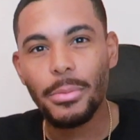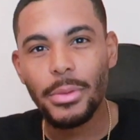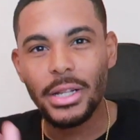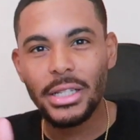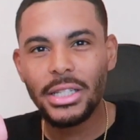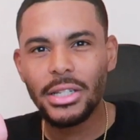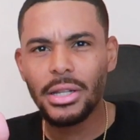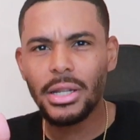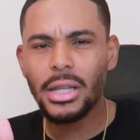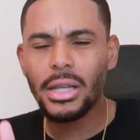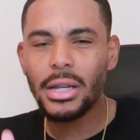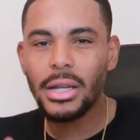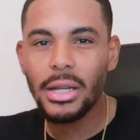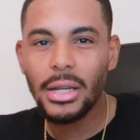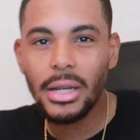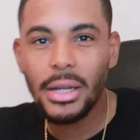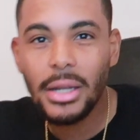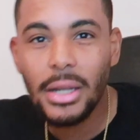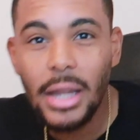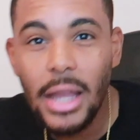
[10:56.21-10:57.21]
But until then,
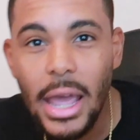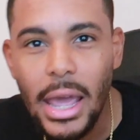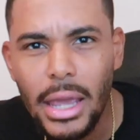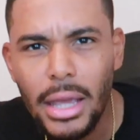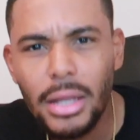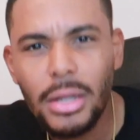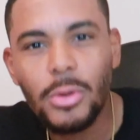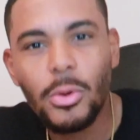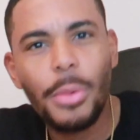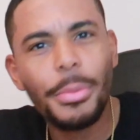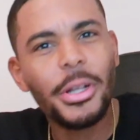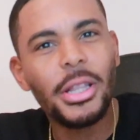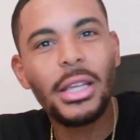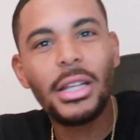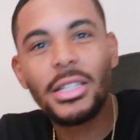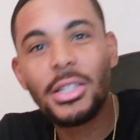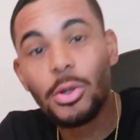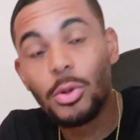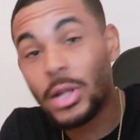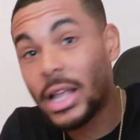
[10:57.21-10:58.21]
hey, one more thing too.